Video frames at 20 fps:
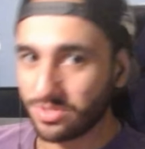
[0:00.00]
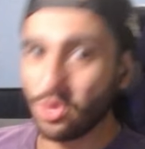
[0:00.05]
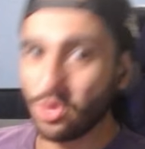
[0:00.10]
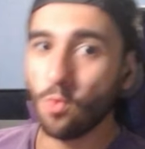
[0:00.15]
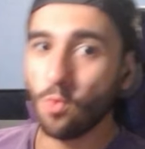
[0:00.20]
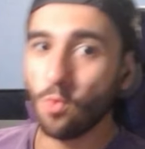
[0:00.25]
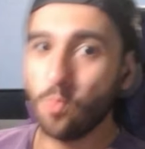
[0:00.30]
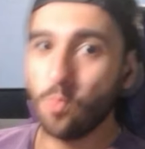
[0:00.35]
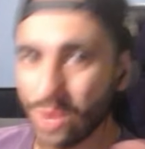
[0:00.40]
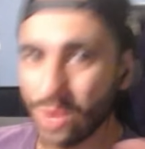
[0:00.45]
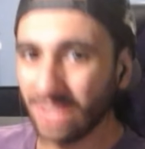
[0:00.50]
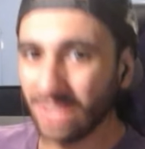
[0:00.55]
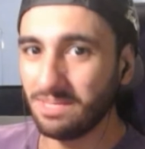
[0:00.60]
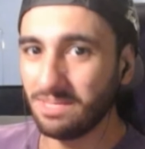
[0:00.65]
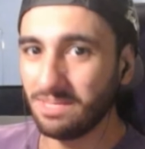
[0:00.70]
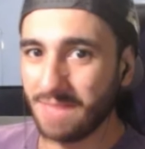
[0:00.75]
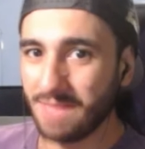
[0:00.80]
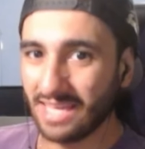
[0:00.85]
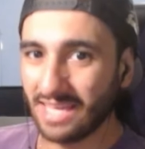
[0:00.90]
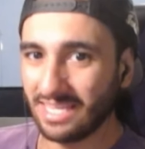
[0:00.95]
you're really
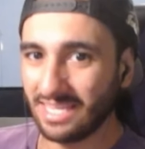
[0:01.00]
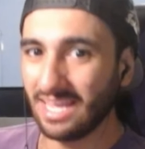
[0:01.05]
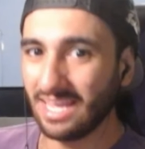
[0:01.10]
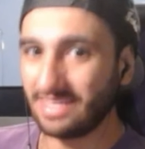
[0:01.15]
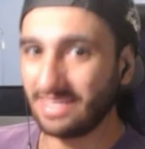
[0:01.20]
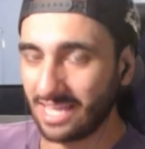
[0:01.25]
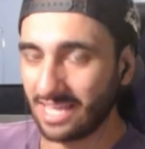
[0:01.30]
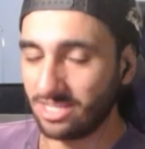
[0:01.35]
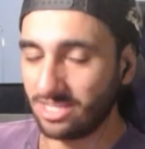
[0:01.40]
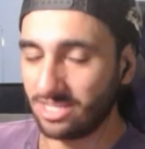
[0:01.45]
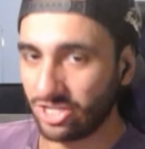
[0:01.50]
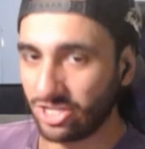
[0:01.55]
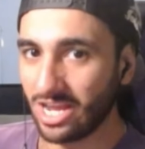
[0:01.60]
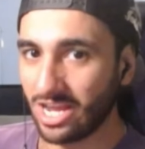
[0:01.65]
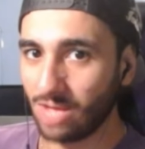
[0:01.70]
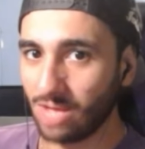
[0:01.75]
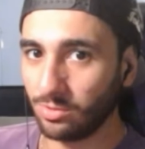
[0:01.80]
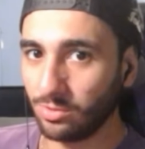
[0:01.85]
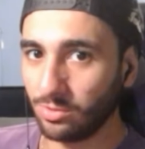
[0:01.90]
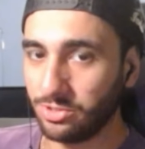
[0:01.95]
banking in that a
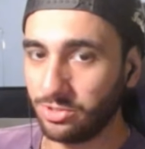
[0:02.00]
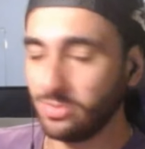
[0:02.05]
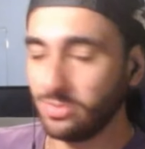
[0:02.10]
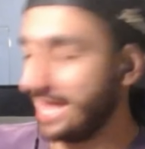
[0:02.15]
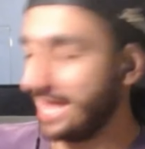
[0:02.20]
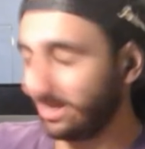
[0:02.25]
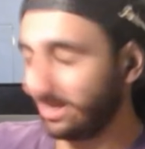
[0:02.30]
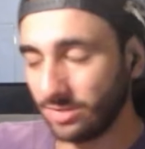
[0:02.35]
Jedi will do that.